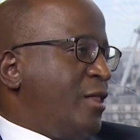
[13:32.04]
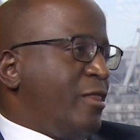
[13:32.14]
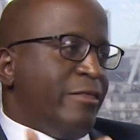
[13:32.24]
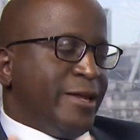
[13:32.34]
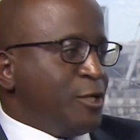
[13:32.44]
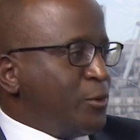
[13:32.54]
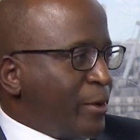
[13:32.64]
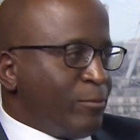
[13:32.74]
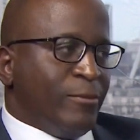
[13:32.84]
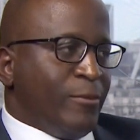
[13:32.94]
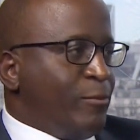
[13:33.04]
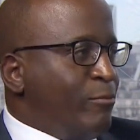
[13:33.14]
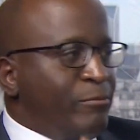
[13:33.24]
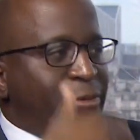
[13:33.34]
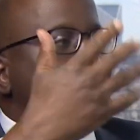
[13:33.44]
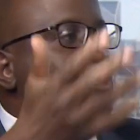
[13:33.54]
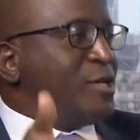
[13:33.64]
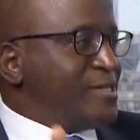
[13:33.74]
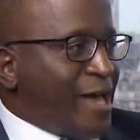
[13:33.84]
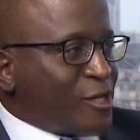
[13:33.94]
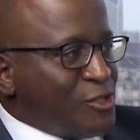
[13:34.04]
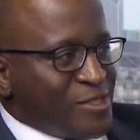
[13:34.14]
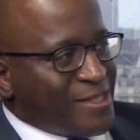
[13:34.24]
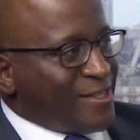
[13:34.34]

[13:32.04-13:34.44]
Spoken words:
that are doing bigger transactions than